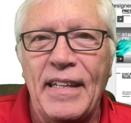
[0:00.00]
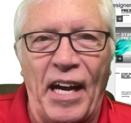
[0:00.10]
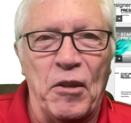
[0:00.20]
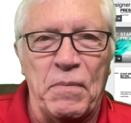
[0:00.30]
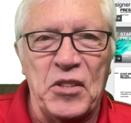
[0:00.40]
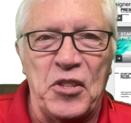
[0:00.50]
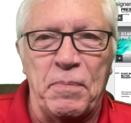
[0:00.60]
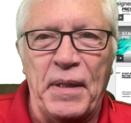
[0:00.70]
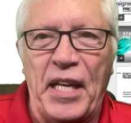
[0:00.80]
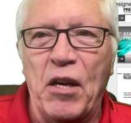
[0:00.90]
I hope this has
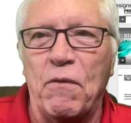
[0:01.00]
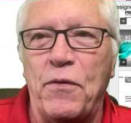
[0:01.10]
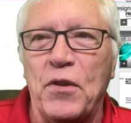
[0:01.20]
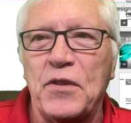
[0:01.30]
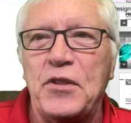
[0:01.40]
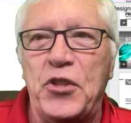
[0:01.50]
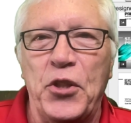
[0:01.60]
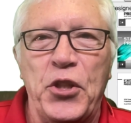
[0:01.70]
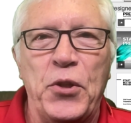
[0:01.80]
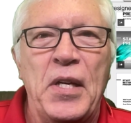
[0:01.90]
been helpful to
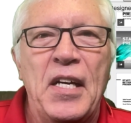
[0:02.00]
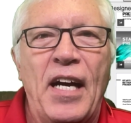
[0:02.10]
you.